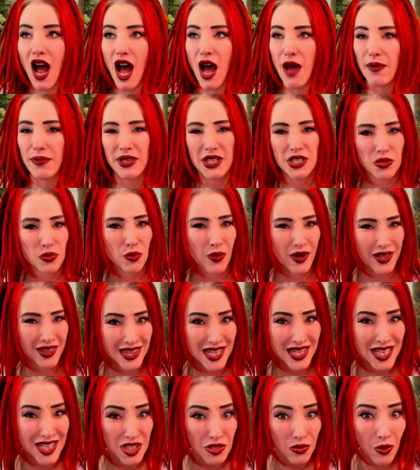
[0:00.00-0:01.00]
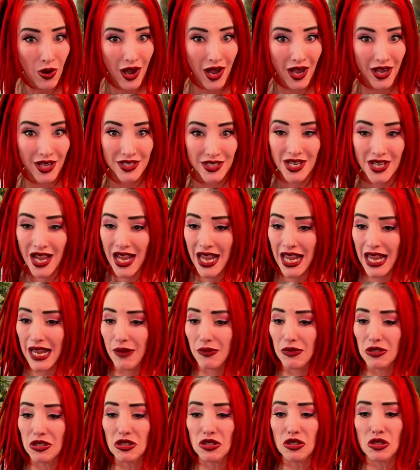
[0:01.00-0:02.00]
Because what this was, it
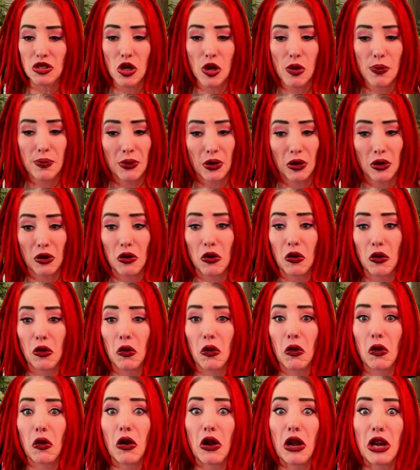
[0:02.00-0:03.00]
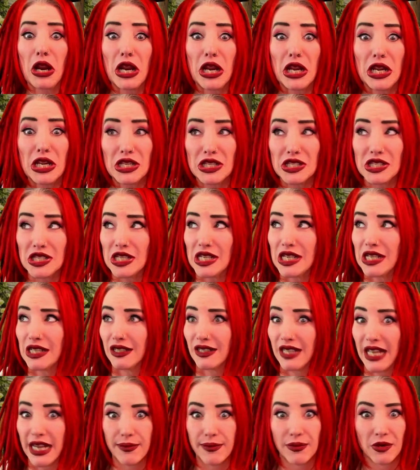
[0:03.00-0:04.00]
was super crazy
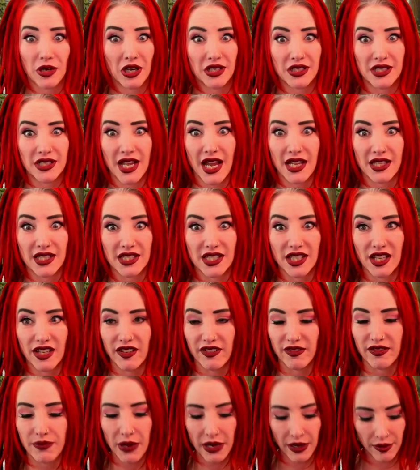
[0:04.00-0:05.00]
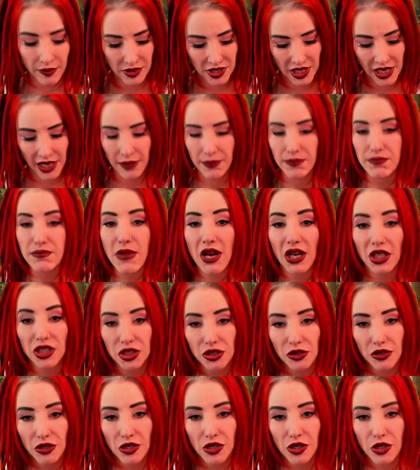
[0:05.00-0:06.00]
labor intensive, but it was like
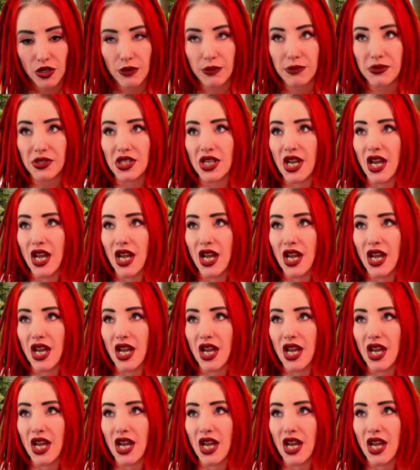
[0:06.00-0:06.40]
mushrooms